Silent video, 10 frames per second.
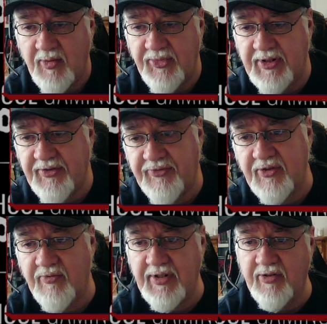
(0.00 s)
Beneath the
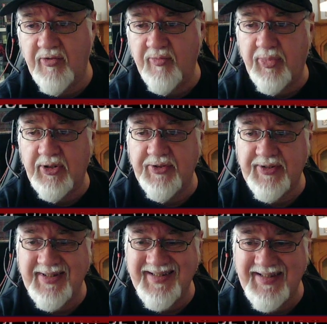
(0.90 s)
Arena of Blood
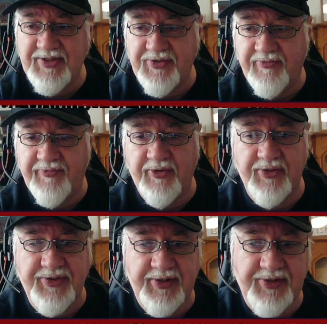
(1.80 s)
is the
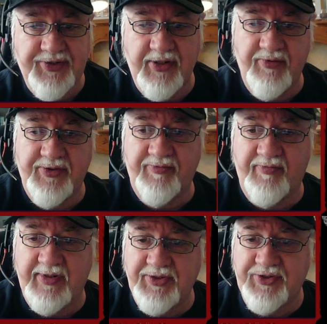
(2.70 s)
first in a series of
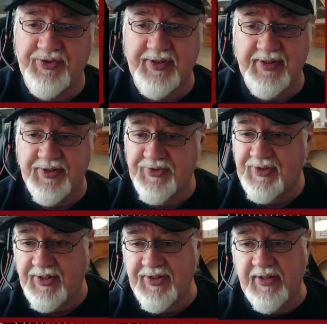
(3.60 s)
adventures in this
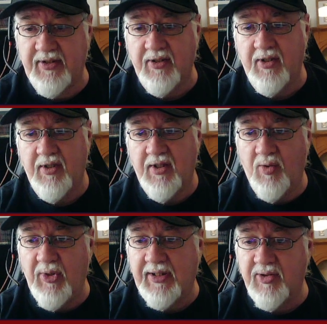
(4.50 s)
setting, and
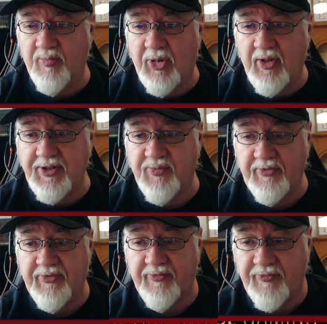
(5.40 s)
when combined
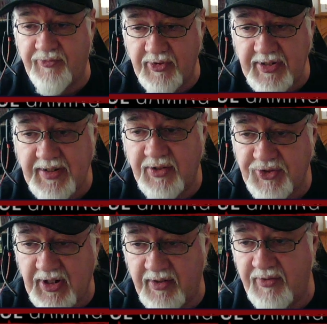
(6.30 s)
with the free
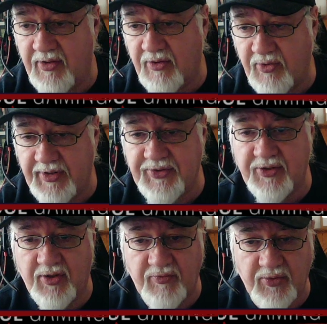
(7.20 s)
Shadowdark Quick
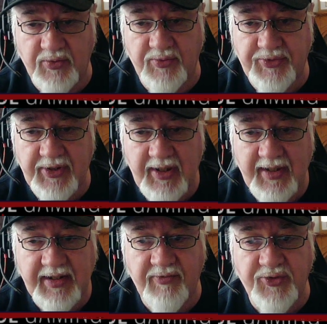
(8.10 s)
Start rules,
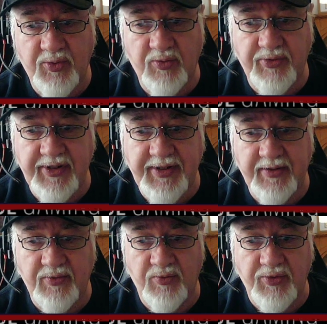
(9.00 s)
gives you
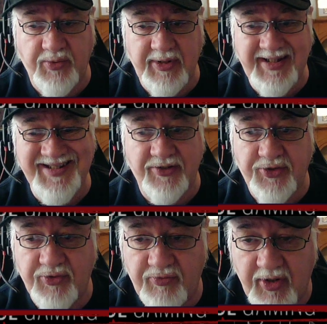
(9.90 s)
all you need
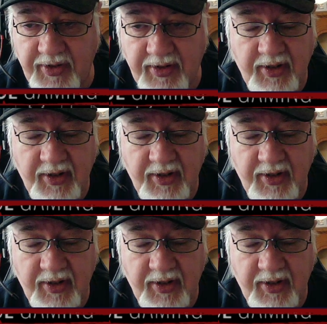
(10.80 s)
to run